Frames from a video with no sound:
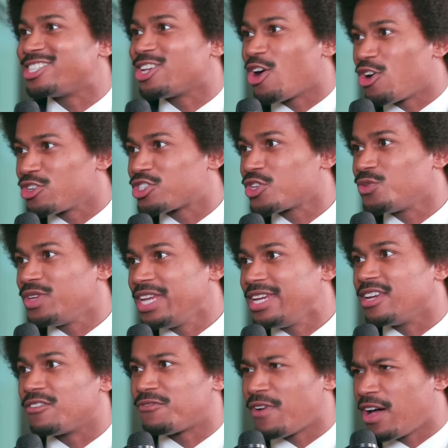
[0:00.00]
is also
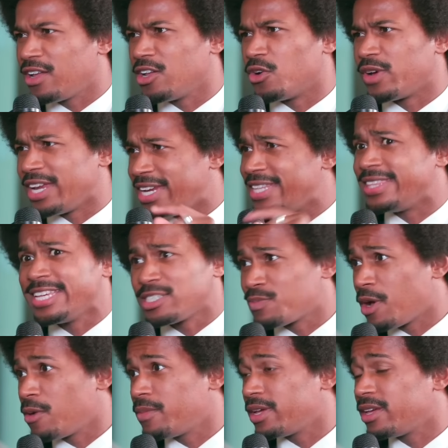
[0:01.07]
needed. Follow. And in this
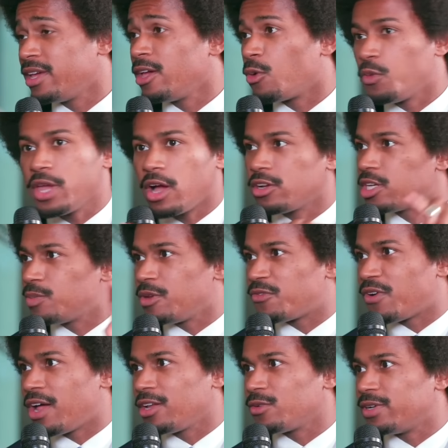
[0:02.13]
moment, we all need to be
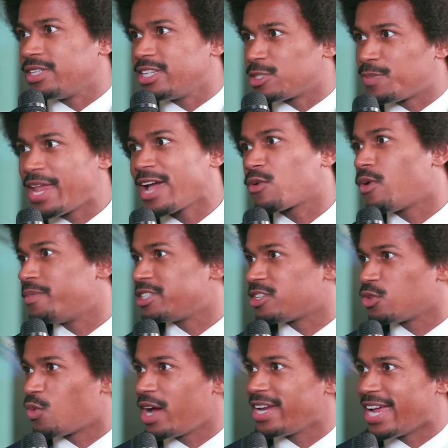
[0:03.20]
following this black woman
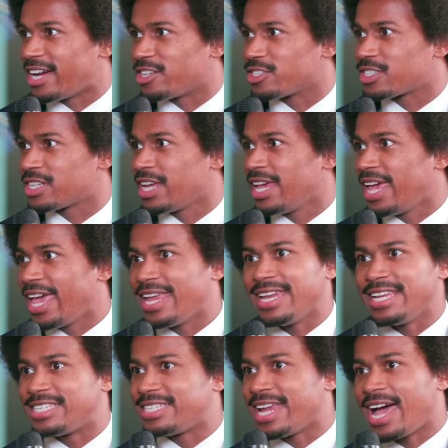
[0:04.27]
to the White House. And
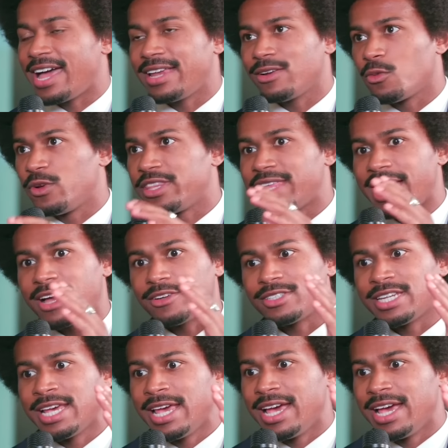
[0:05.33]
it's not without,